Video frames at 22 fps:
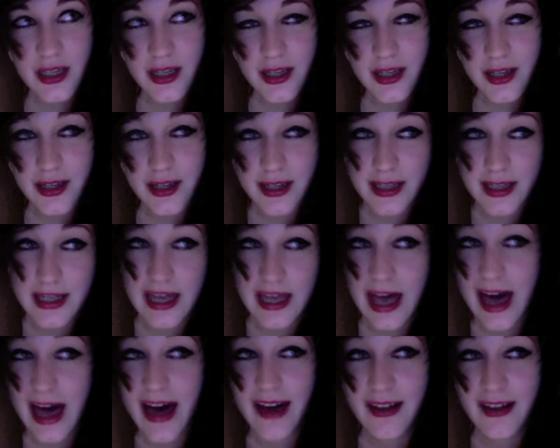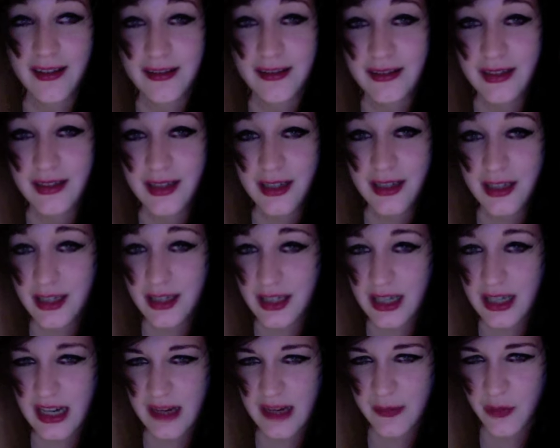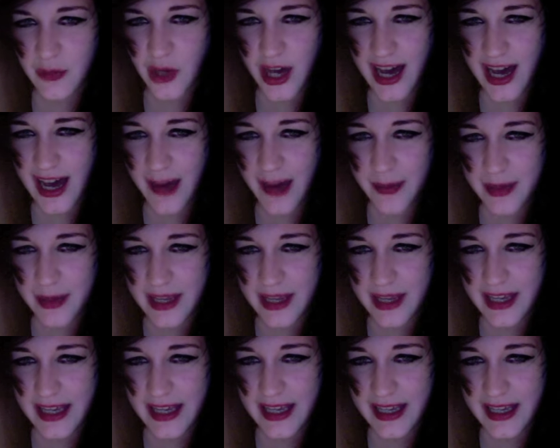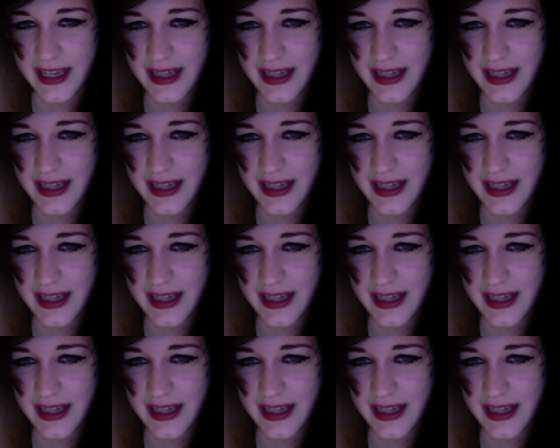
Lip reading: Because hell, I'm not happy.